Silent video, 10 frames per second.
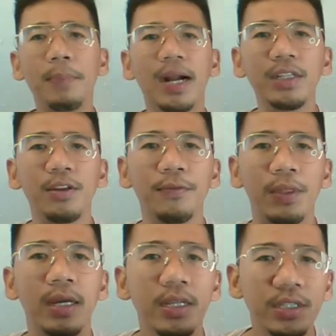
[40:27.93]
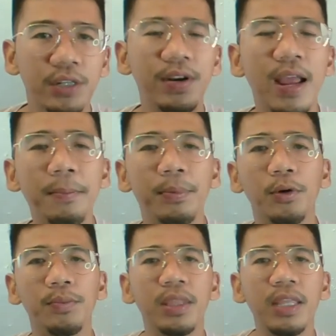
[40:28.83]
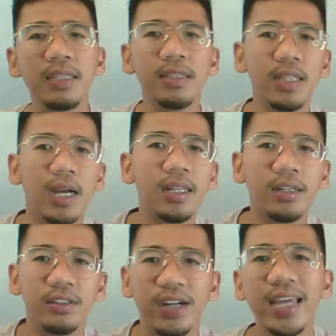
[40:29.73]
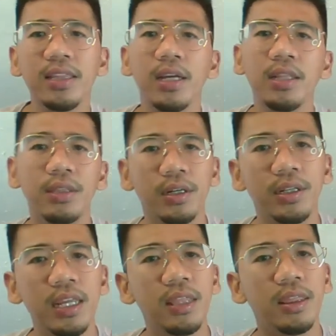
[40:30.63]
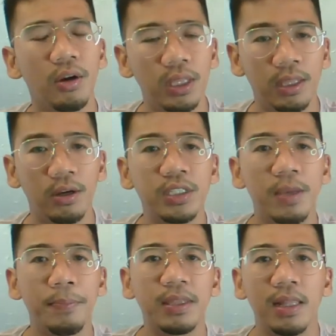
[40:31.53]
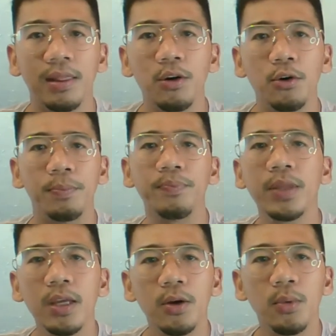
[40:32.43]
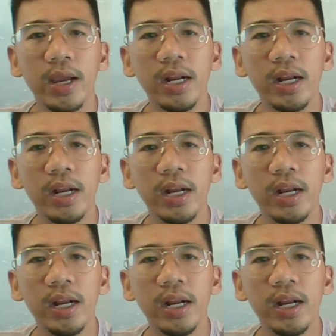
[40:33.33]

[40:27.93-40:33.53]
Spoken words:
It's a part of the cerebrum that is tucked right underneath the occipital lobe,